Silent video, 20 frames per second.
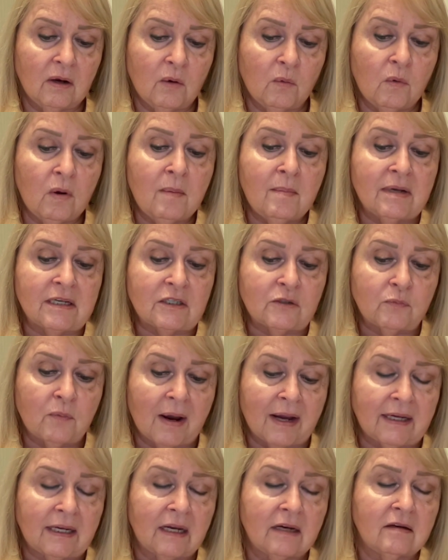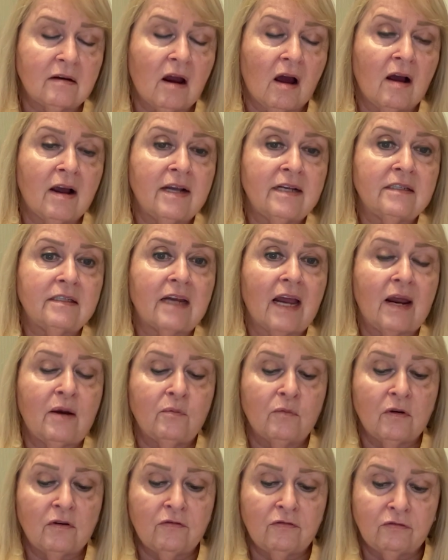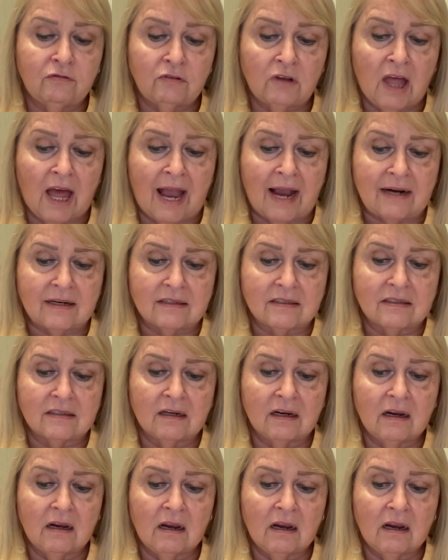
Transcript: We must recognize and reflect